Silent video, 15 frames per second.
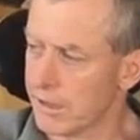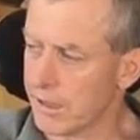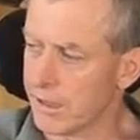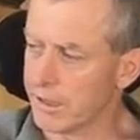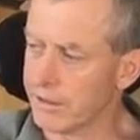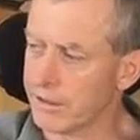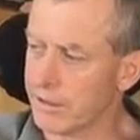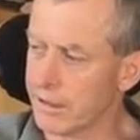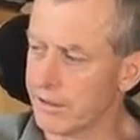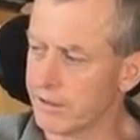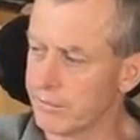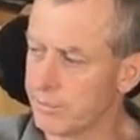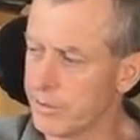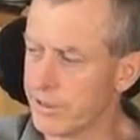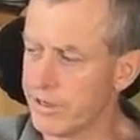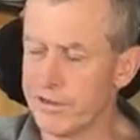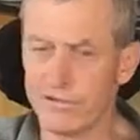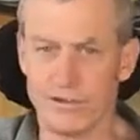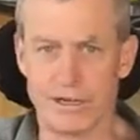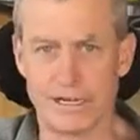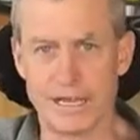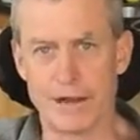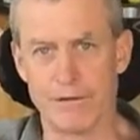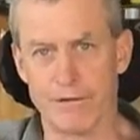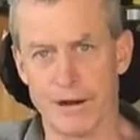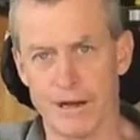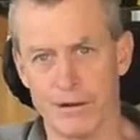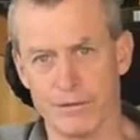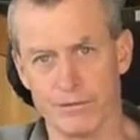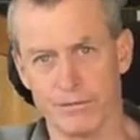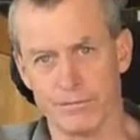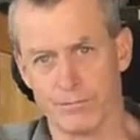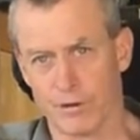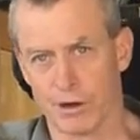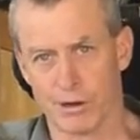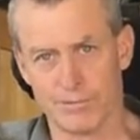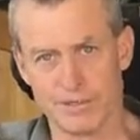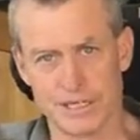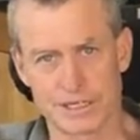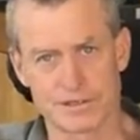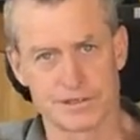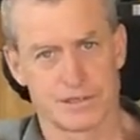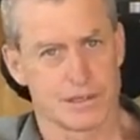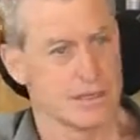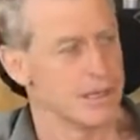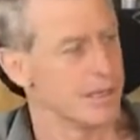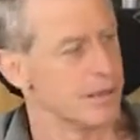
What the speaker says: and it's pretty easy to get around objects.